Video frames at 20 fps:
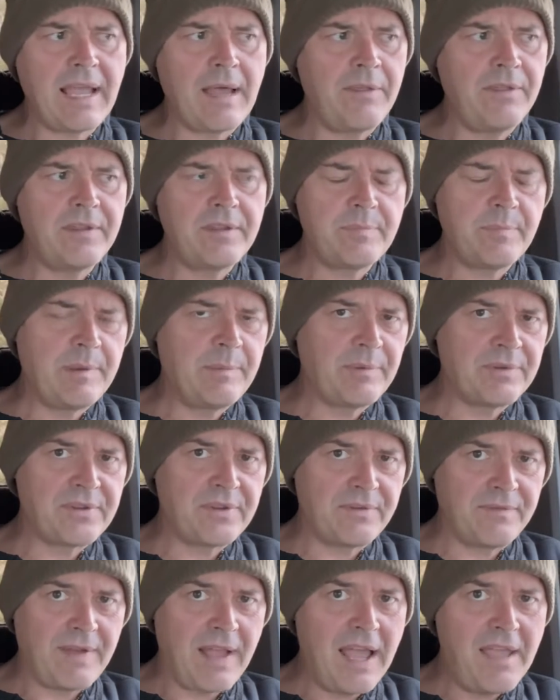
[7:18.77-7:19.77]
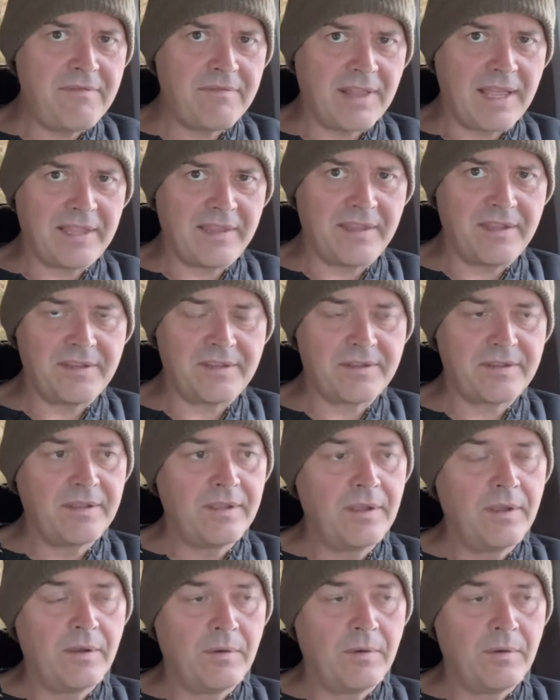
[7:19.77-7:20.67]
how do these people survive like this?